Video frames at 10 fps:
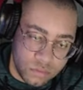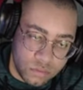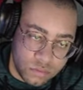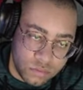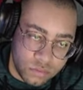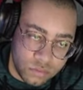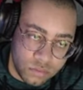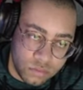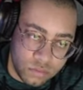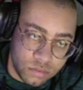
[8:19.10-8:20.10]

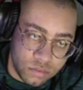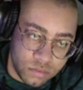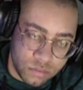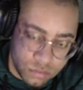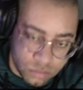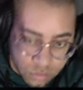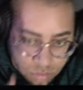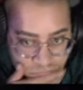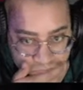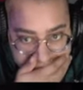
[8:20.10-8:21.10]

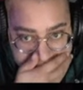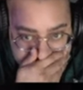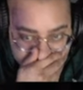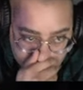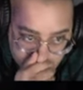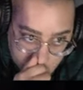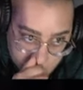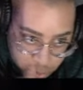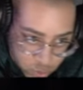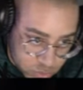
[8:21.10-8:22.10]

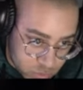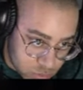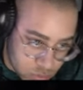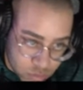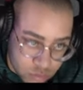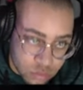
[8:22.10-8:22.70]
[no speech]